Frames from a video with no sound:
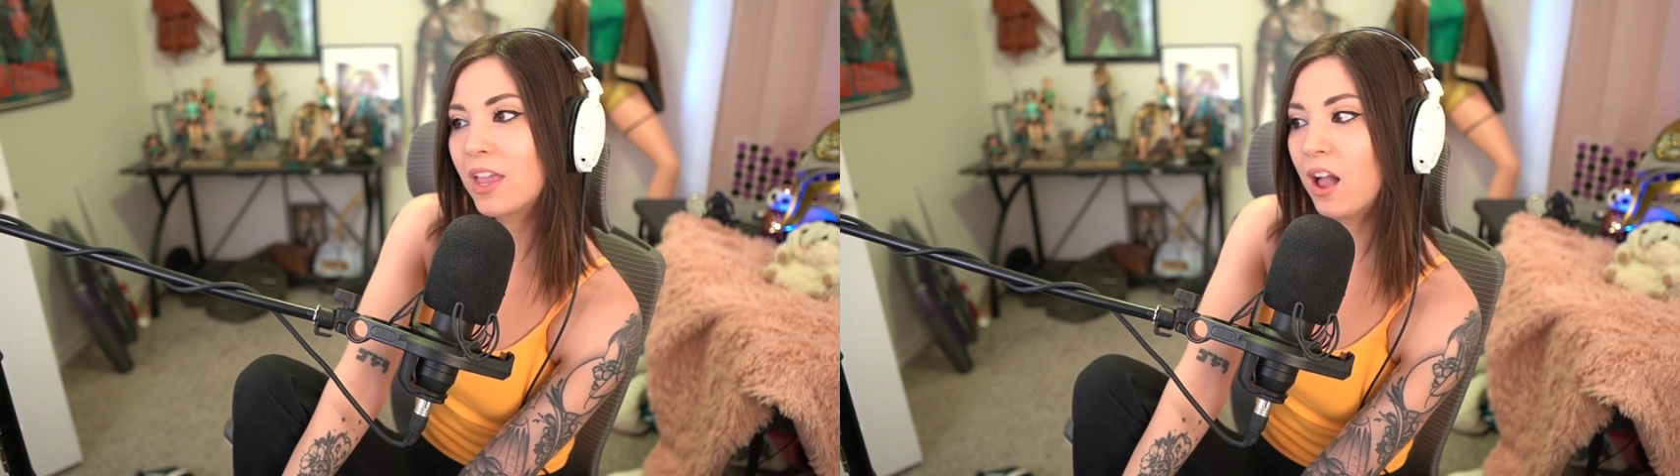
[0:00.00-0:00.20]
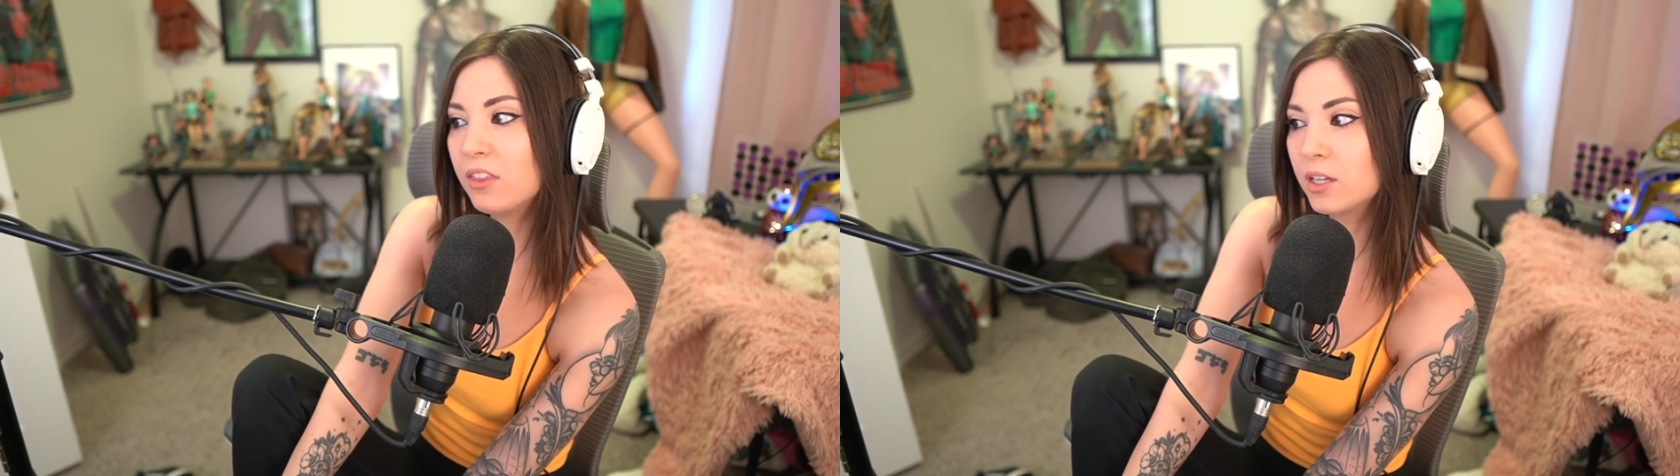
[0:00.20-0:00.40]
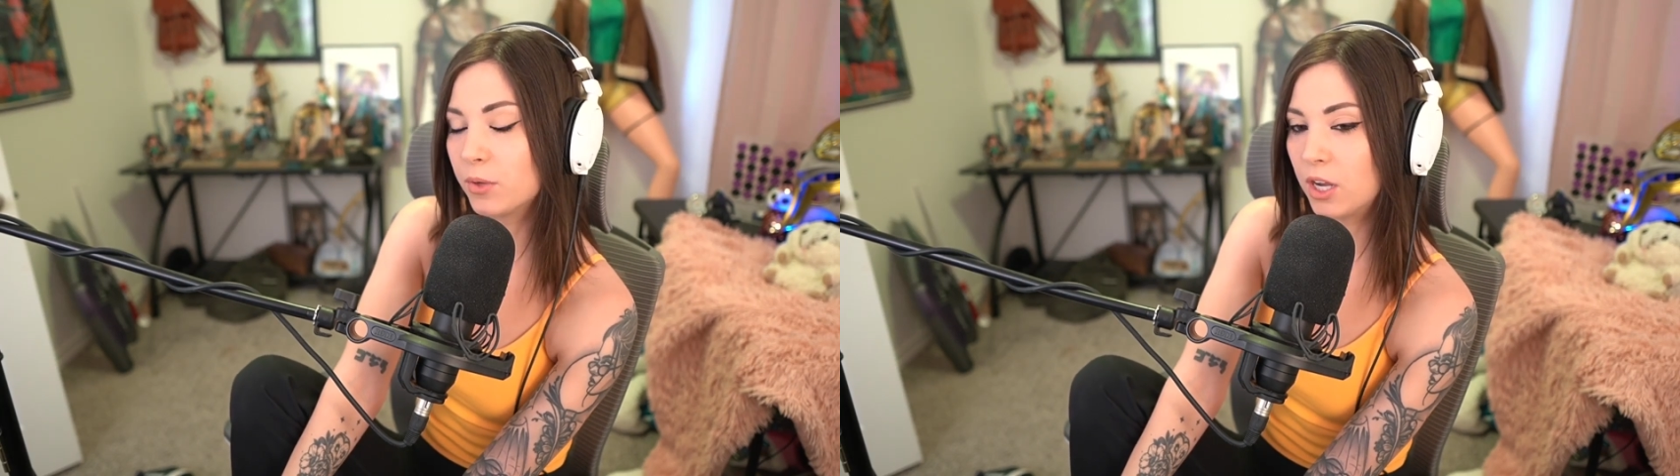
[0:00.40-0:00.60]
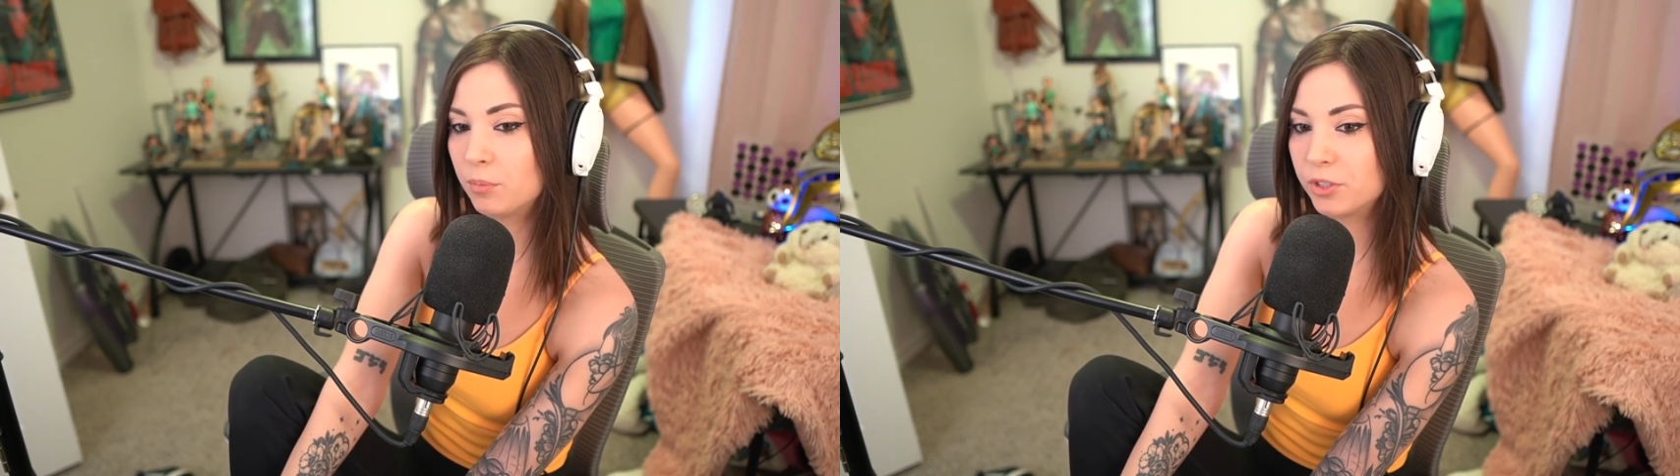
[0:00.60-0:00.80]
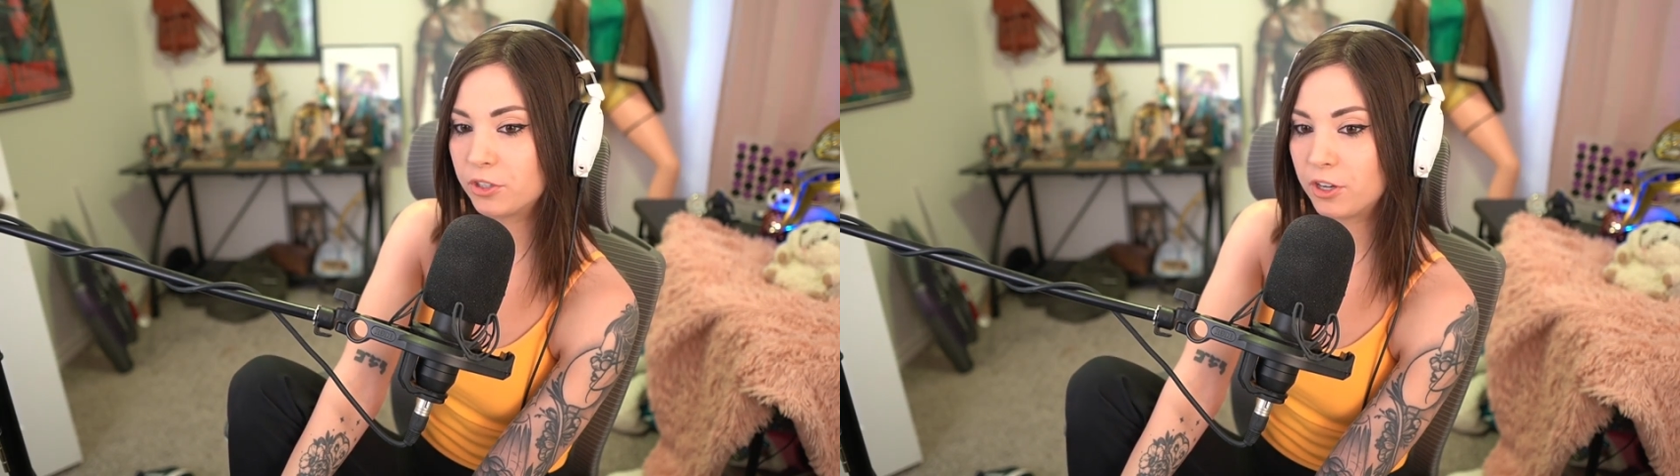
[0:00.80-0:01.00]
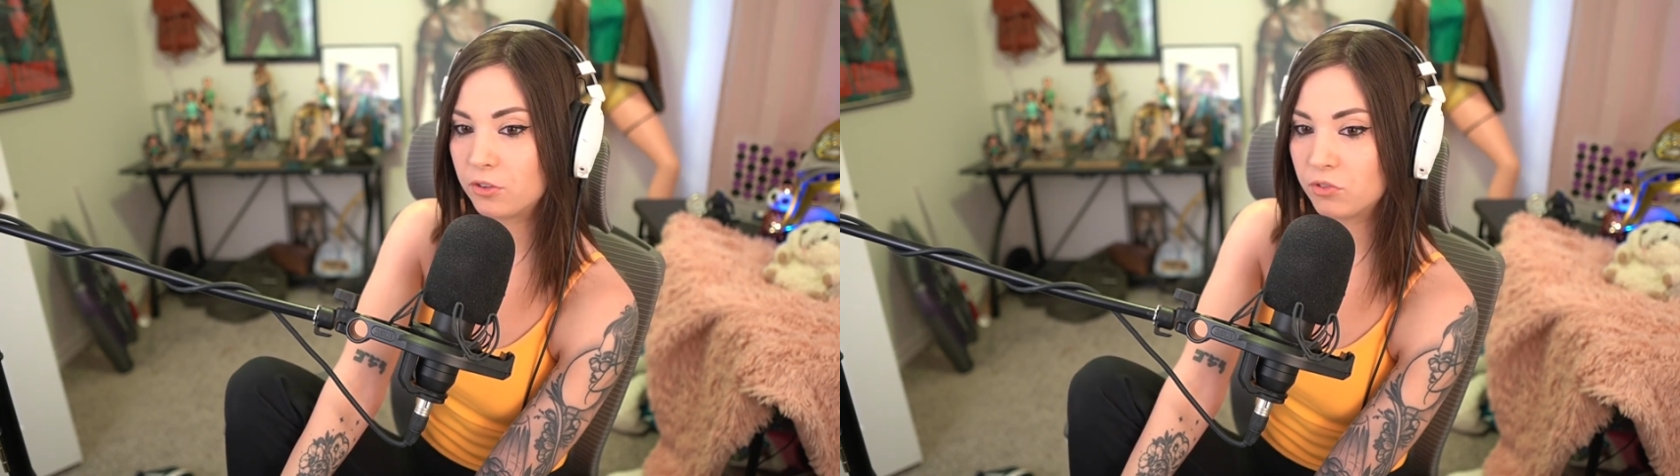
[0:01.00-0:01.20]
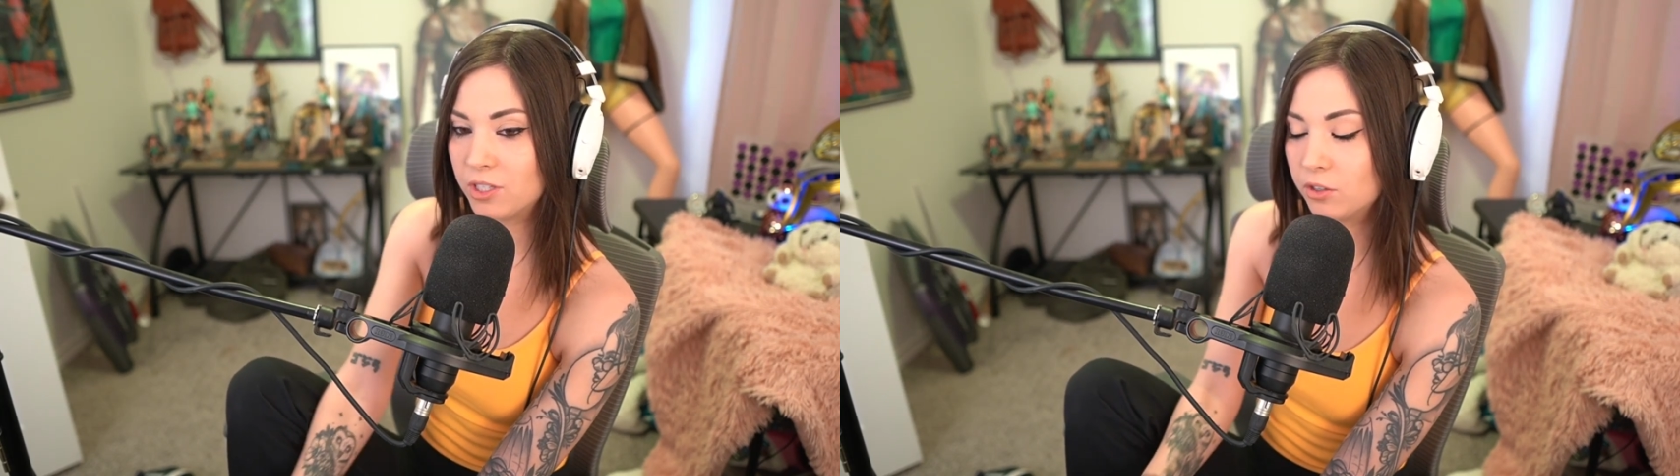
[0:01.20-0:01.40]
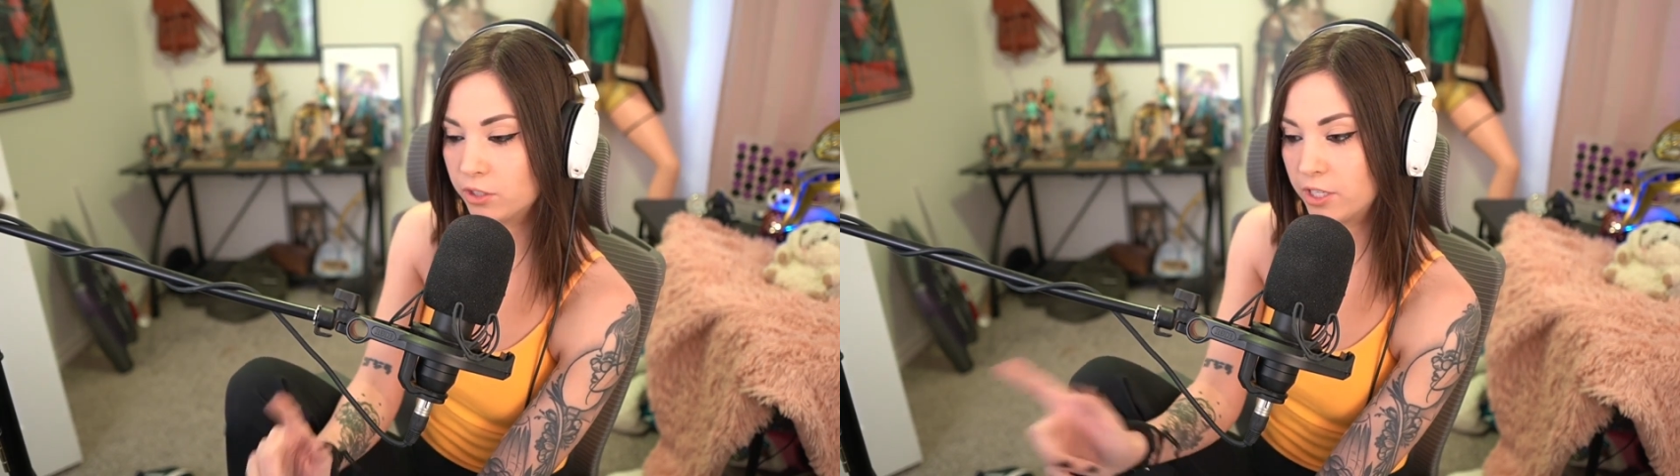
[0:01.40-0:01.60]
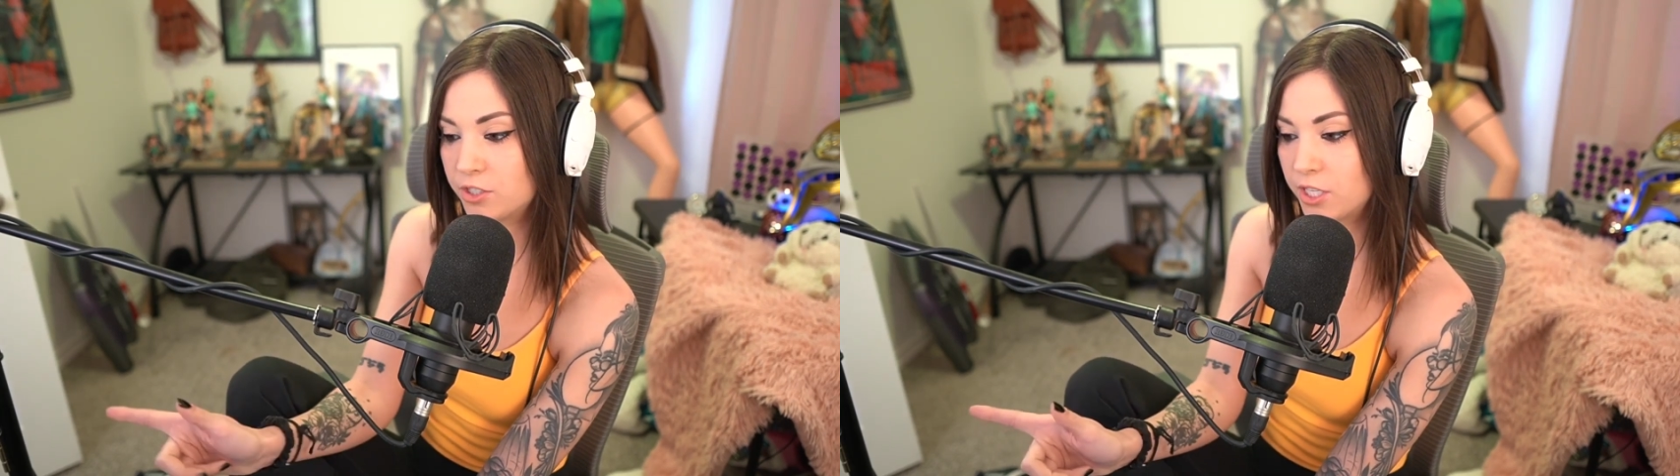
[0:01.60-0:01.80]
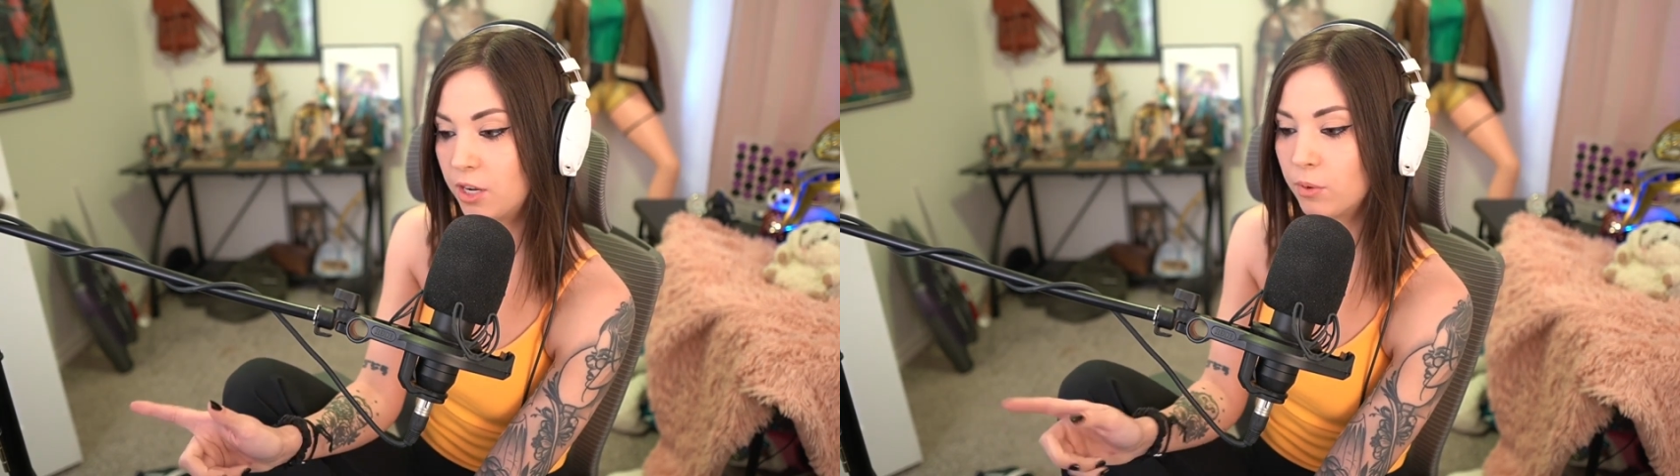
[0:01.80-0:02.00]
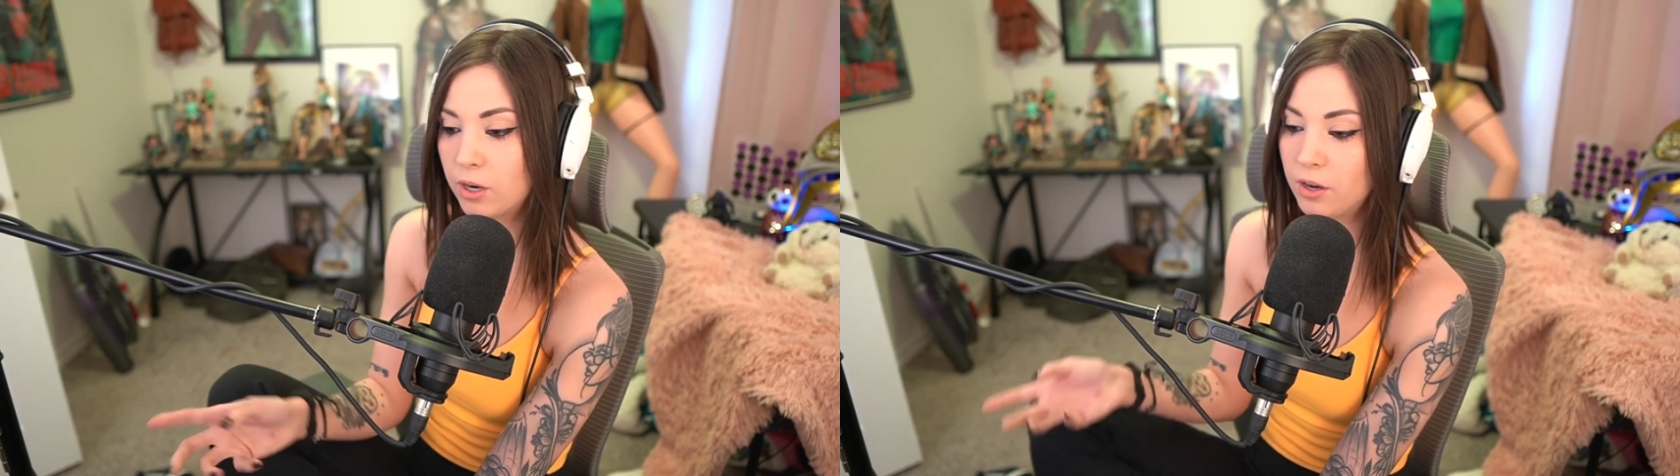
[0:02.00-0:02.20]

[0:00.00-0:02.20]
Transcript: I think I'm going to upload another video later today where